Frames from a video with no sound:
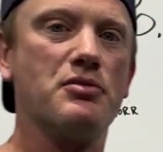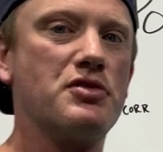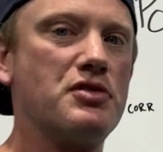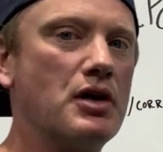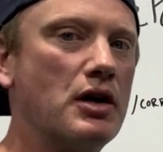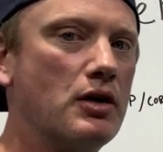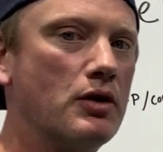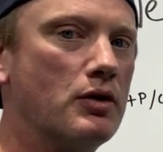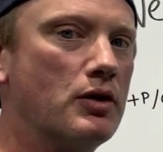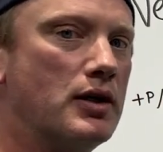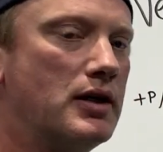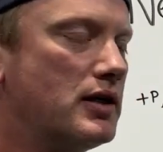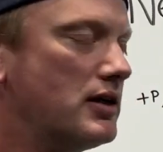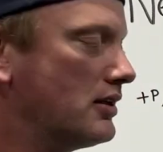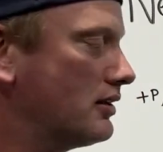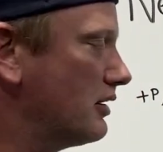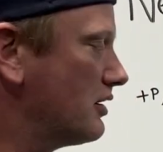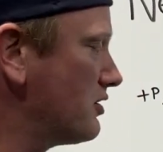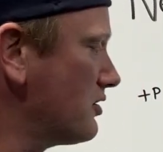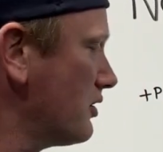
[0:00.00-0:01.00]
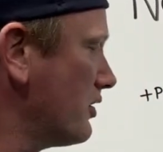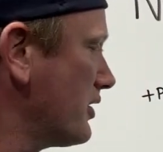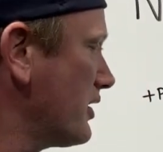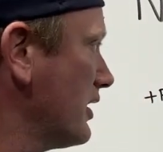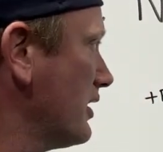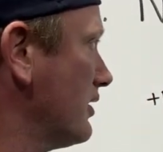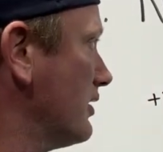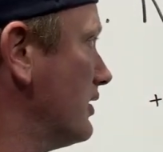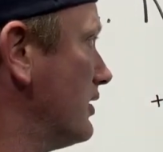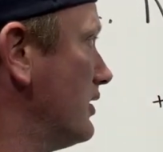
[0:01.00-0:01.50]
So let's look
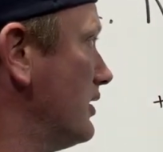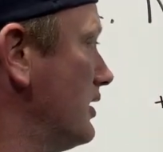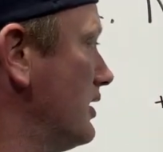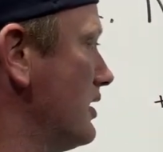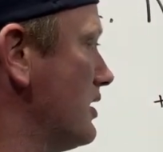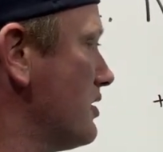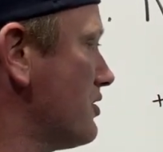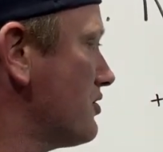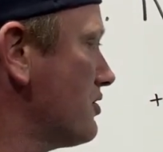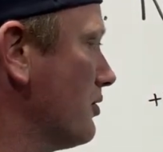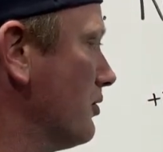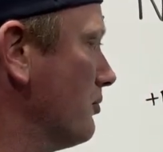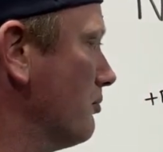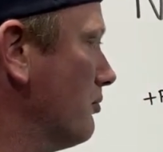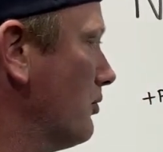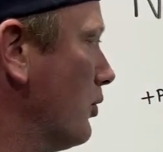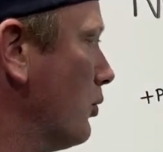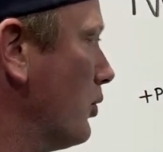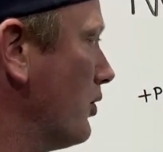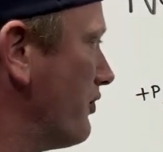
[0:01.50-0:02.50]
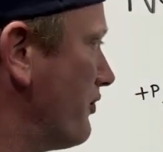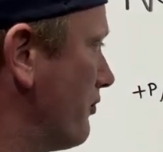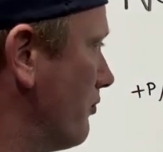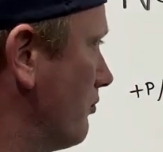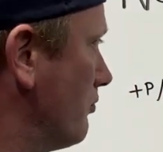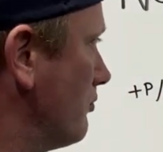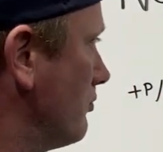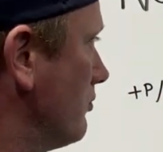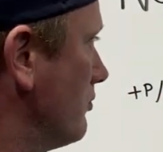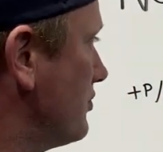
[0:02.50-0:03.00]
at some, we'll
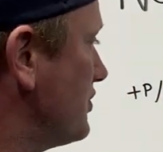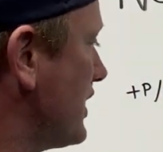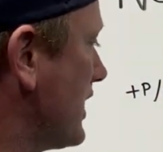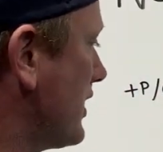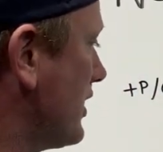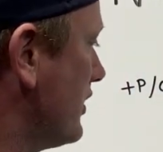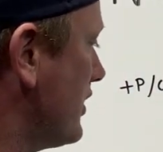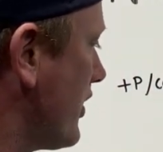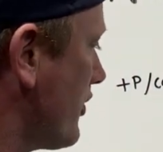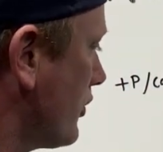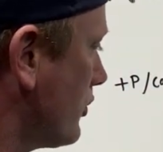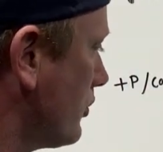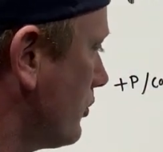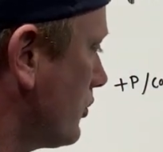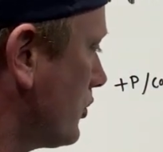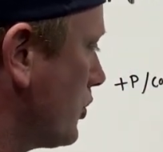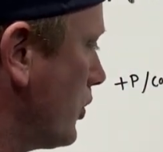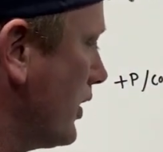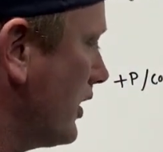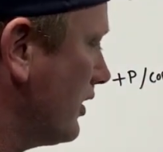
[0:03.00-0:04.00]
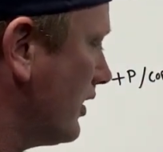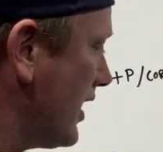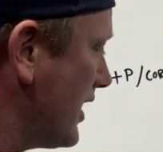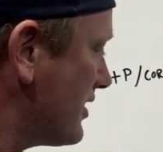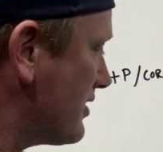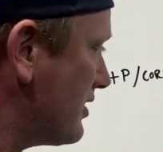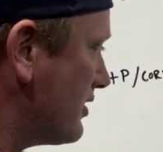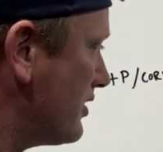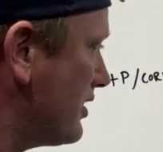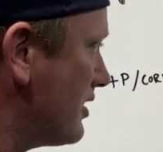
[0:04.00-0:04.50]
take another quick
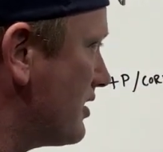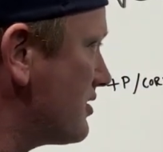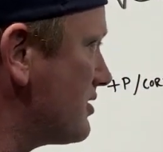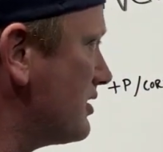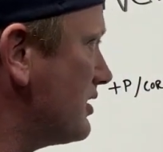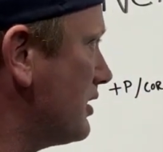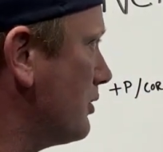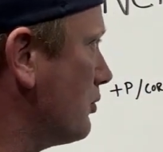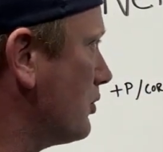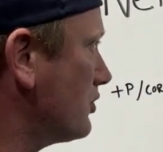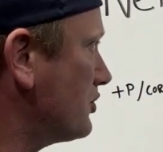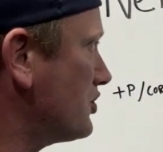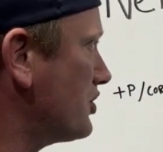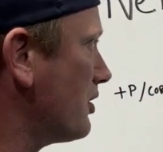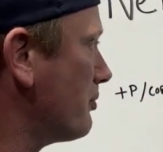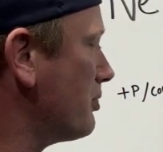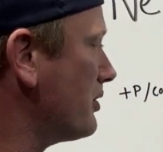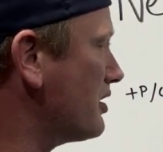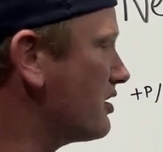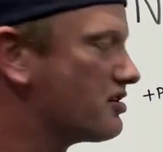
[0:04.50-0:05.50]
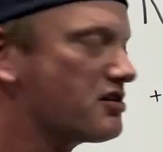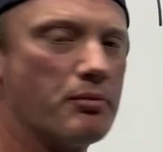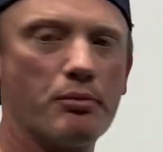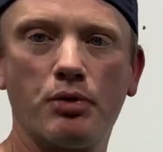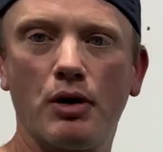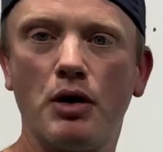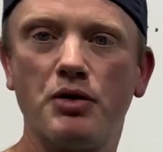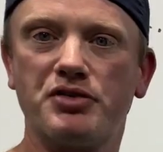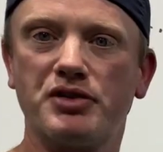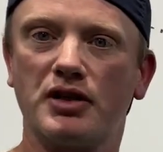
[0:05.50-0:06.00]
glance at this and then we'll jump into some
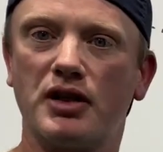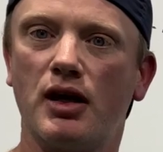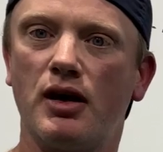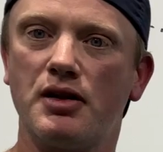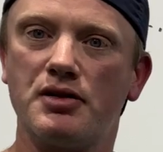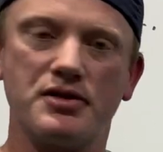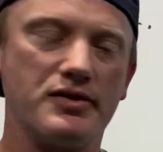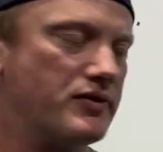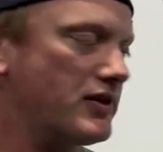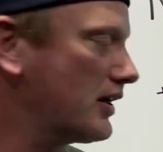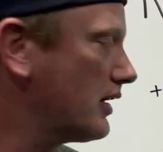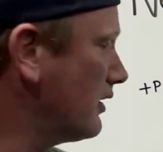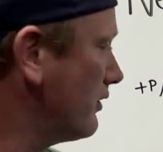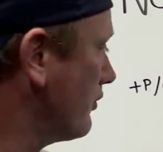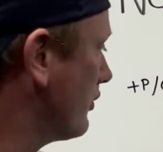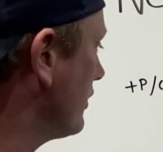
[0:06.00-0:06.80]
pros and cons of negative